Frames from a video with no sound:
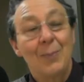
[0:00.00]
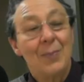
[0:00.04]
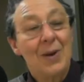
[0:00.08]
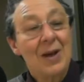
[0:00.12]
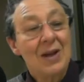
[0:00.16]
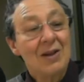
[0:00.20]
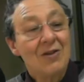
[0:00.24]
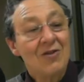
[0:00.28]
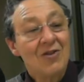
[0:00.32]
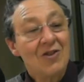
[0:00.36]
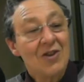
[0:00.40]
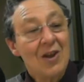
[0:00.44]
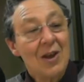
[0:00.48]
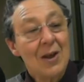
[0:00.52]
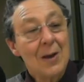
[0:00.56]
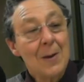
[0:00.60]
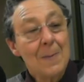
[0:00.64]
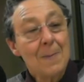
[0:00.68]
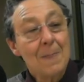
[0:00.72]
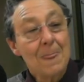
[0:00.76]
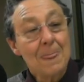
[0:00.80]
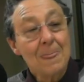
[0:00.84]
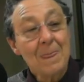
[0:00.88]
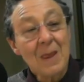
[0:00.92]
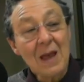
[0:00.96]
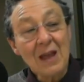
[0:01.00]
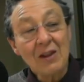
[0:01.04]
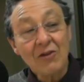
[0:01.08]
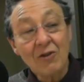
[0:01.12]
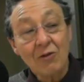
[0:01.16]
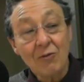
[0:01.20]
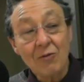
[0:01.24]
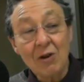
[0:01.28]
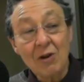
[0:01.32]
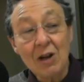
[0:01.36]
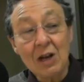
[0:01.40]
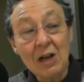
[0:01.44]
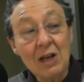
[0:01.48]
But
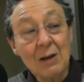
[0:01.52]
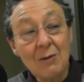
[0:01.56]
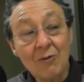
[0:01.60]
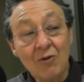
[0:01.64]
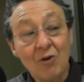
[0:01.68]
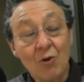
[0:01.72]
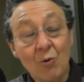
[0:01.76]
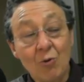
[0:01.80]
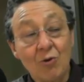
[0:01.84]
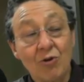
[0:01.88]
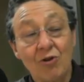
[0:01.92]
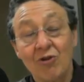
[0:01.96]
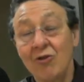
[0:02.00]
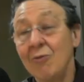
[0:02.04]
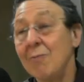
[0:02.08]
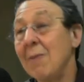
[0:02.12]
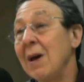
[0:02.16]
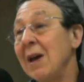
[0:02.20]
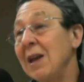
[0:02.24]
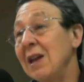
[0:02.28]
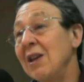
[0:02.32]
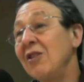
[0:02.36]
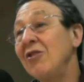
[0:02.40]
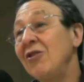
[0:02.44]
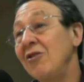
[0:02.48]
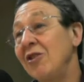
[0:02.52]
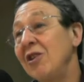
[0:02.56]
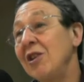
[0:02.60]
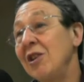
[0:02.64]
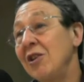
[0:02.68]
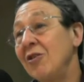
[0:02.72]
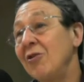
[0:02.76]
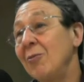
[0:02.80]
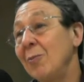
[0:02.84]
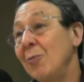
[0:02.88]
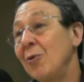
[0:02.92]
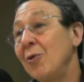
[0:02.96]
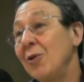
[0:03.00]
that's really talks to my
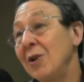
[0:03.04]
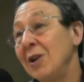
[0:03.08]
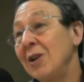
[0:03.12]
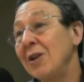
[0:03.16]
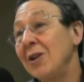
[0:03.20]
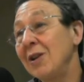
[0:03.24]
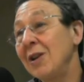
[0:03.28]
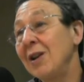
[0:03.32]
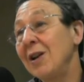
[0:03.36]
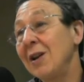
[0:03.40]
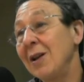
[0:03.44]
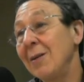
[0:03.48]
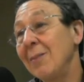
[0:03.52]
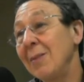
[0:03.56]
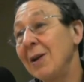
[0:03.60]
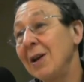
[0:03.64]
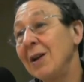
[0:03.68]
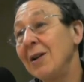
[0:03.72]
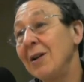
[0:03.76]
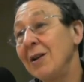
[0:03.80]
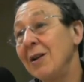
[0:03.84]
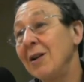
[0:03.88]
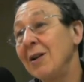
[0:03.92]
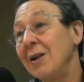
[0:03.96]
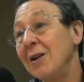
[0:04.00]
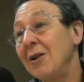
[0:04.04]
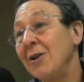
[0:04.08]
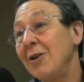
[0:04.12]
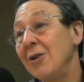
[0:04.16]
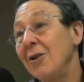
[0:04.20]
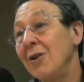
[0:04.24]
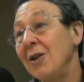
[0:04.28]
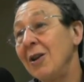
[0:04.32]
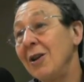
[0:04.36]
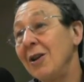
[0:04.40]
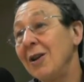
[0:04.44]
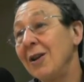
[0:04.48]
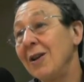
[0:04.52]
STS point that I made a little
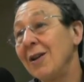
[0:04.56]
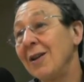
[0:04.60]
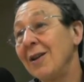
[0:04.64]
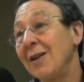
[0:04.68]
earlier.